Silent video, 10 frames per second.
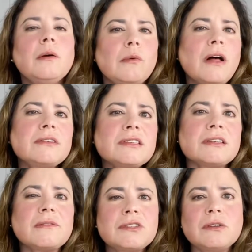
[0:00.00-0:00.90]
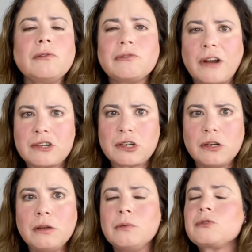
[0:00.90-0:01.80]
while the stuff's still fresh
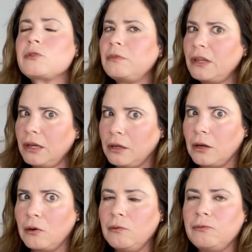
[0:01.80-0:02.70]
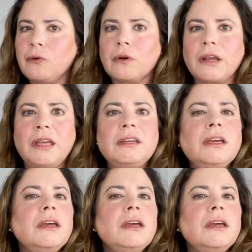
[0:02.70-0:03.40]
and new. So really go for it.